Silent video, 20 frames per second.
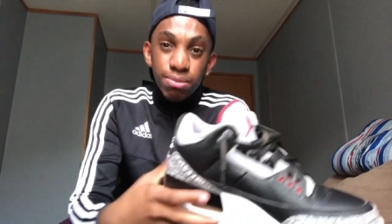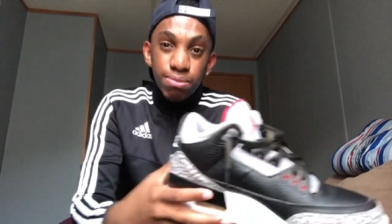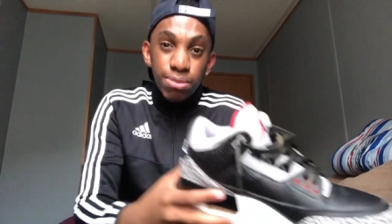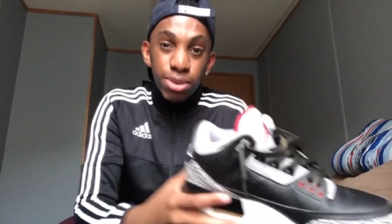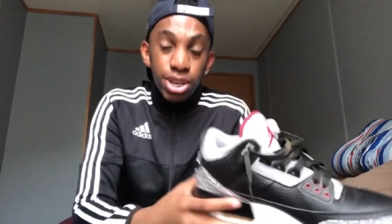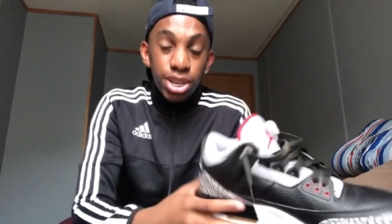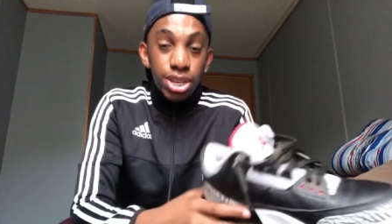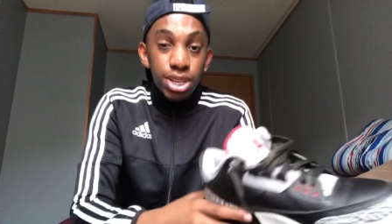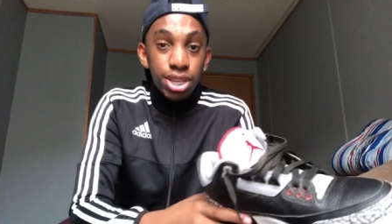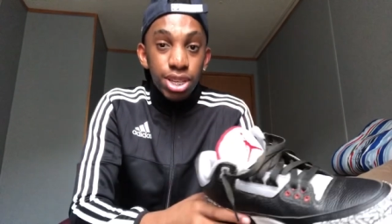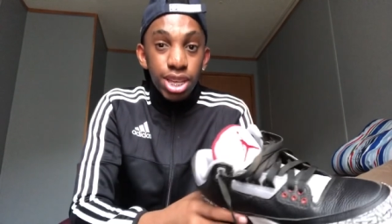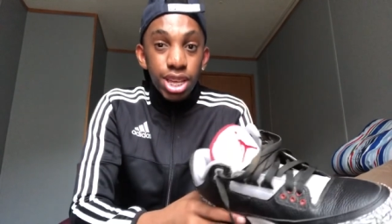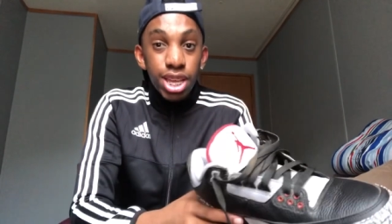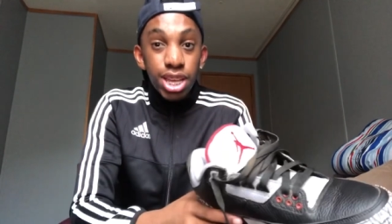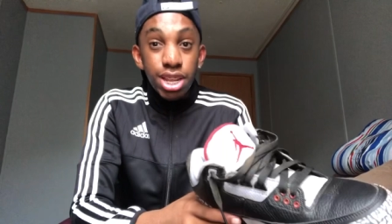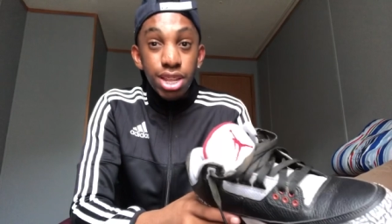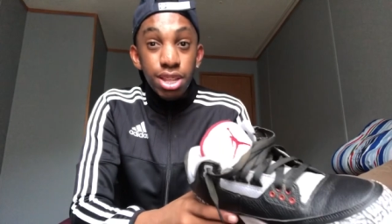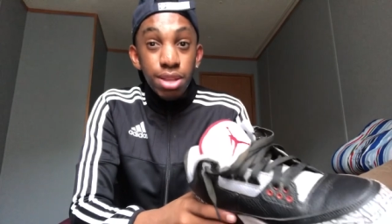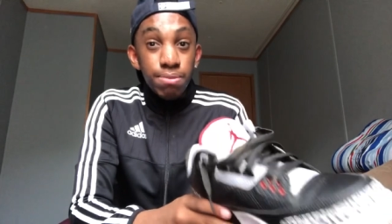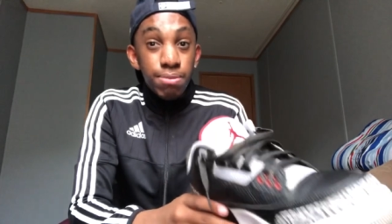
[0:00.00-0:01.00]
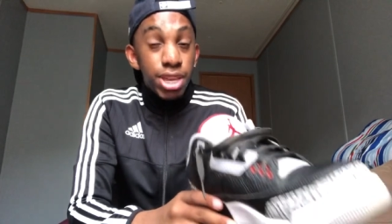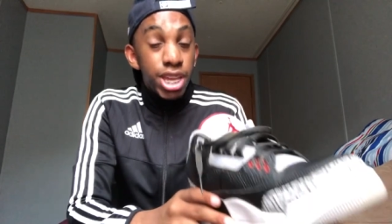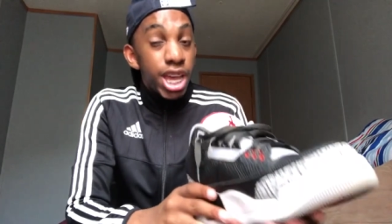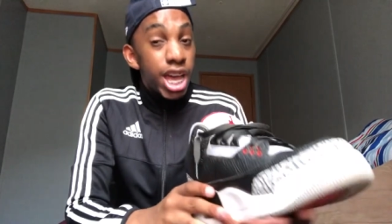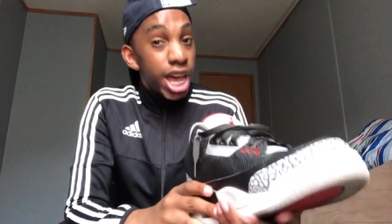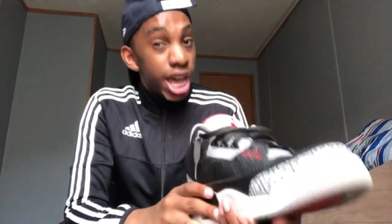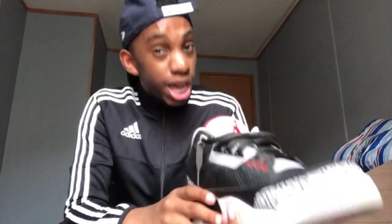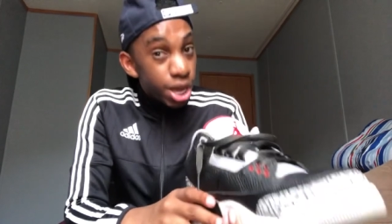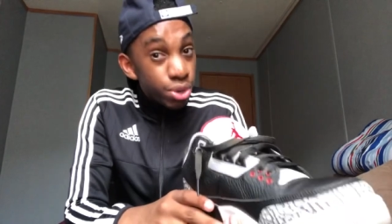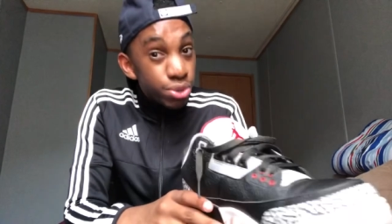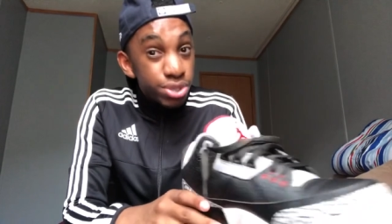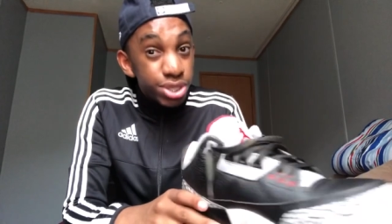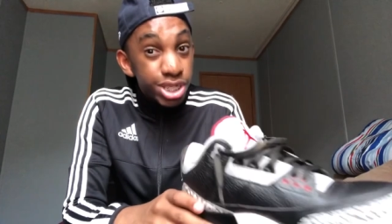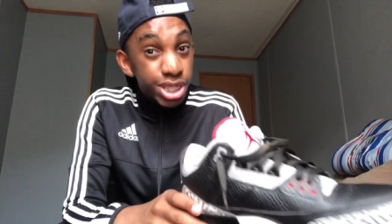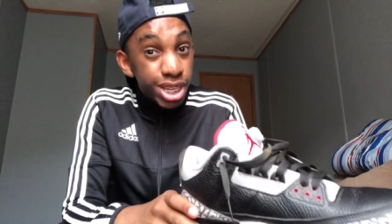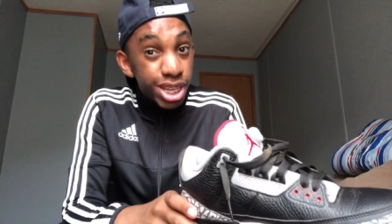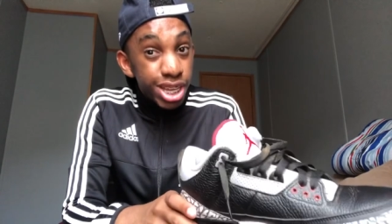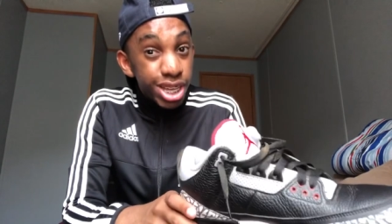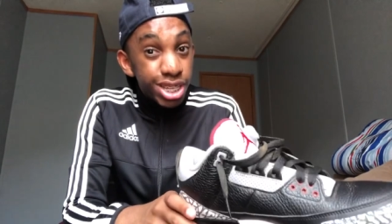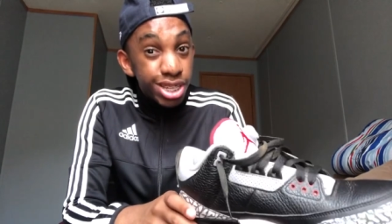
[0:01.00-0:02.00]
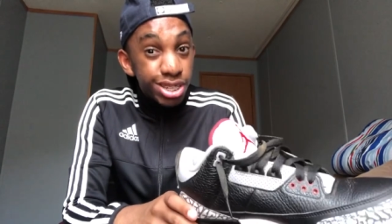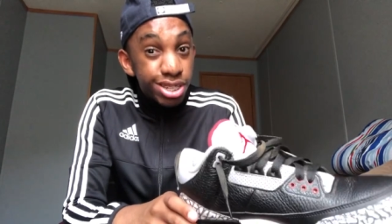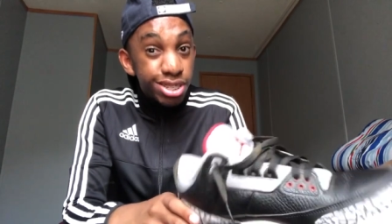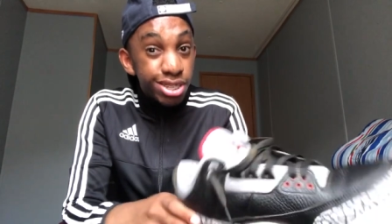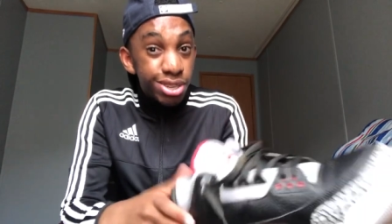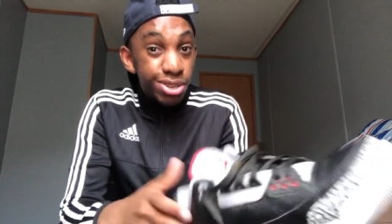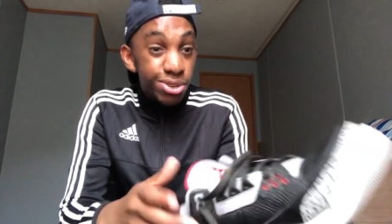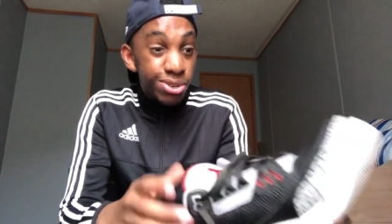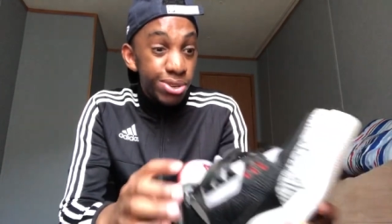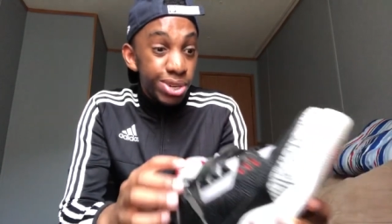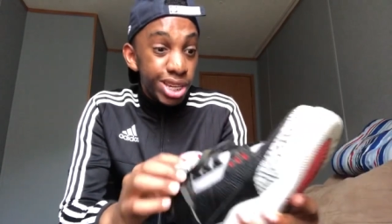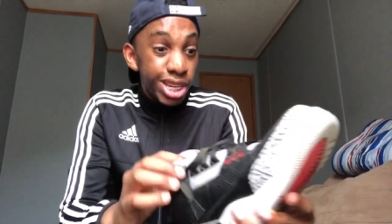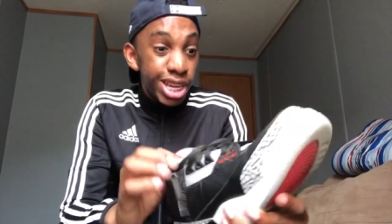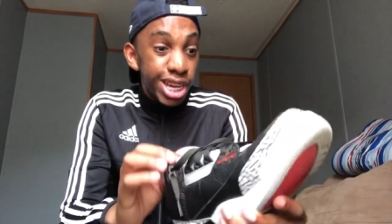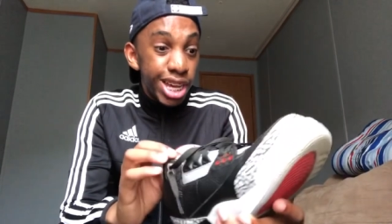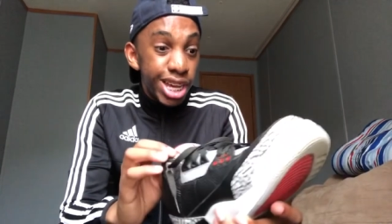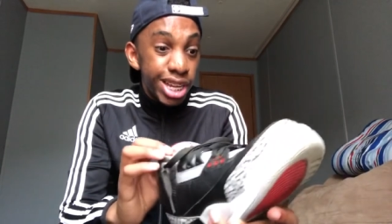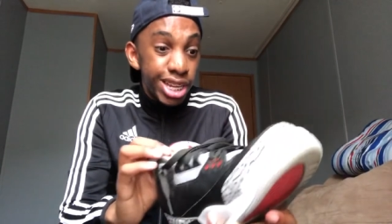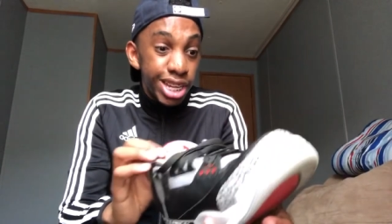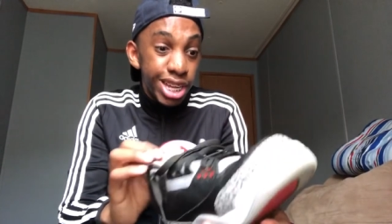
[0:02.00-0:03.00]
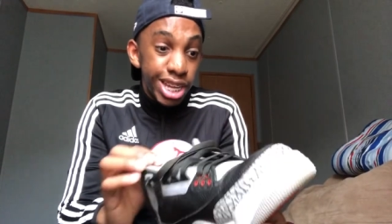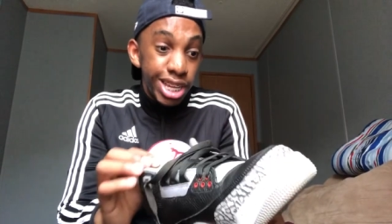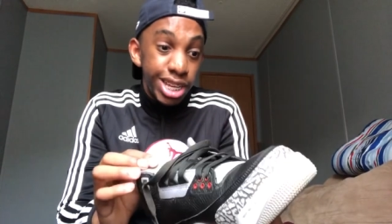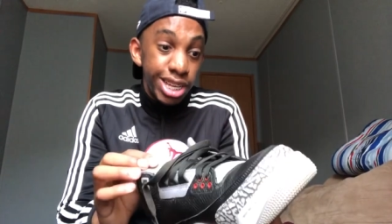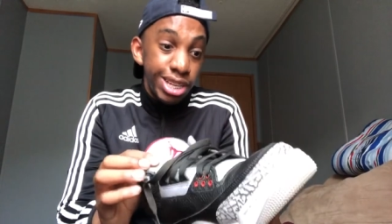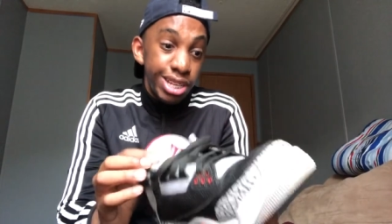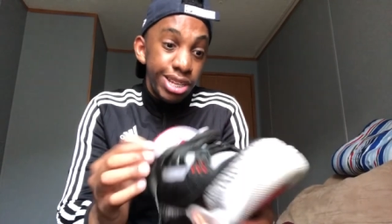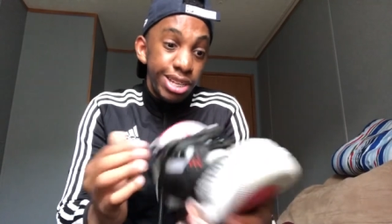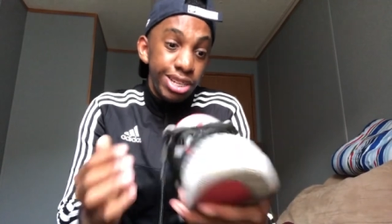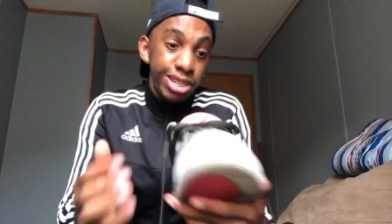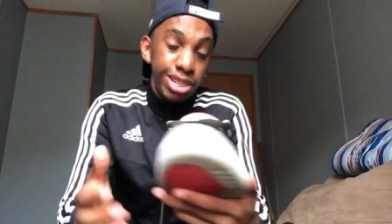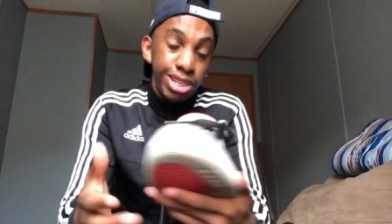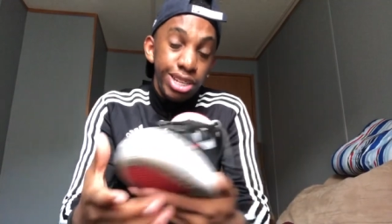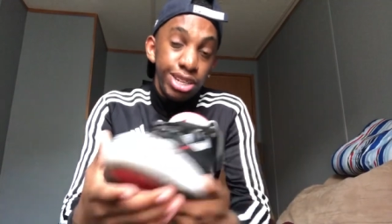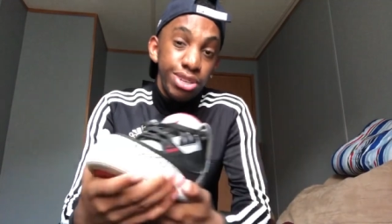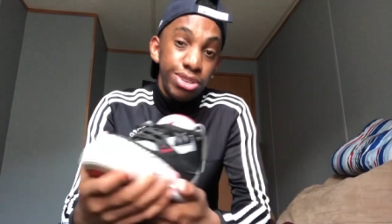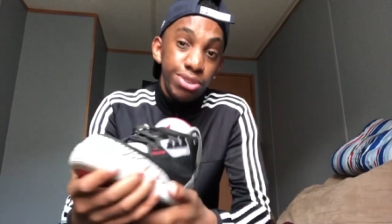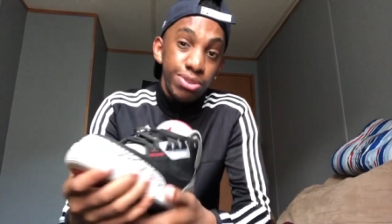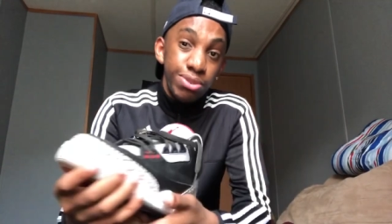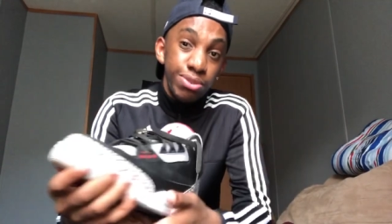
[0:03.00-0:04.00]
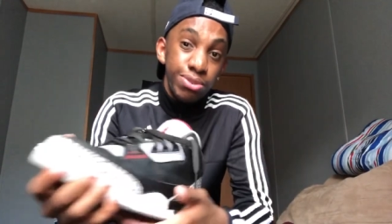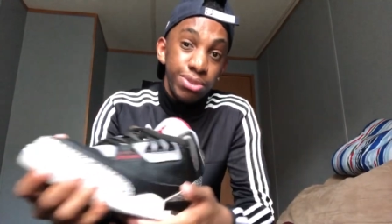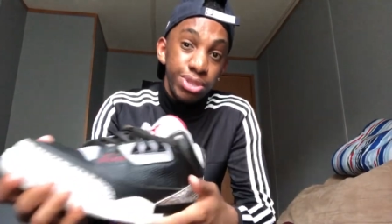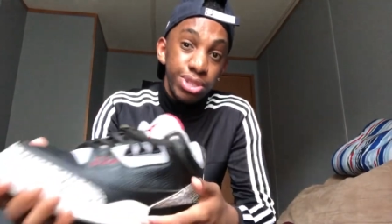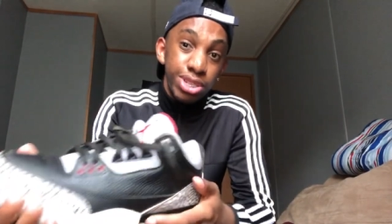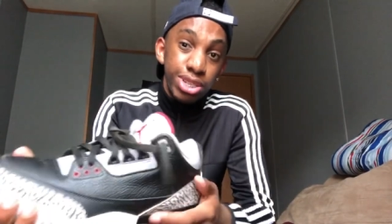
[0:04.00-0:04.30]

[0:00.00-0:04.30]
but ended up being outside. So it got like a little,